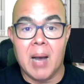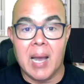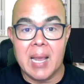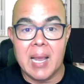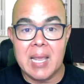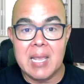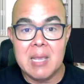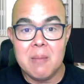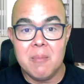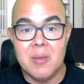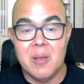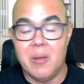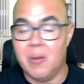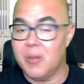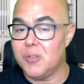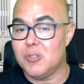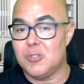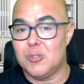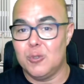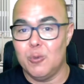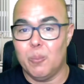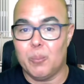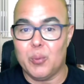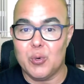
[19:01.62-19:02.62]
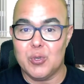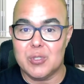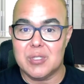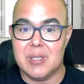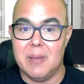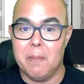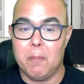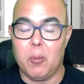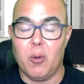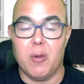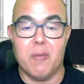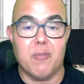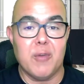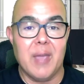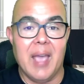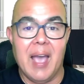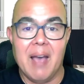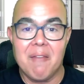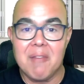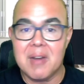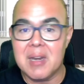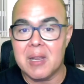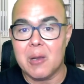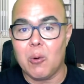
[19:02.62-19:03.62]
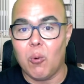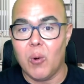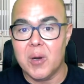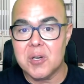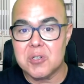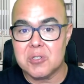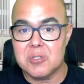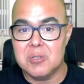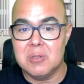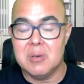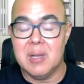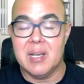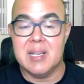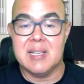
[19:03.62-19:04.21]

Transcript: email is super simple. If you have any question,